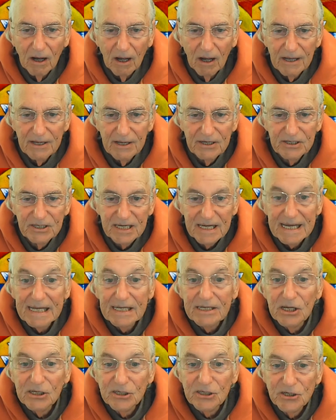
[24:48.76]
his
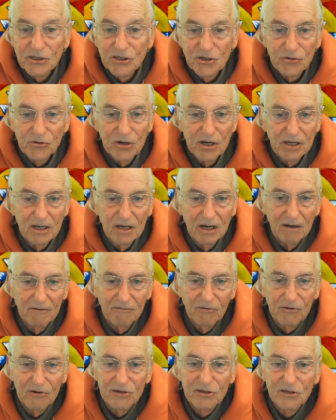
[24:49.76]
industry,
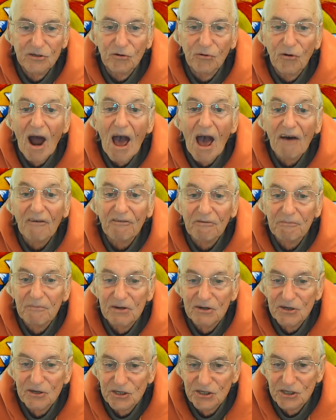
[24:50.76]
for his
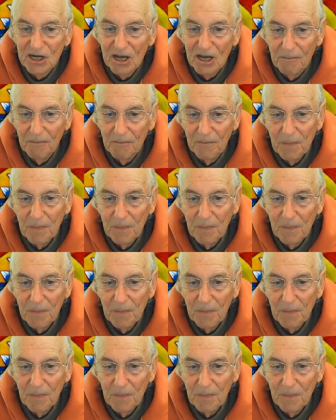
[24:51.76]
craftsmanship,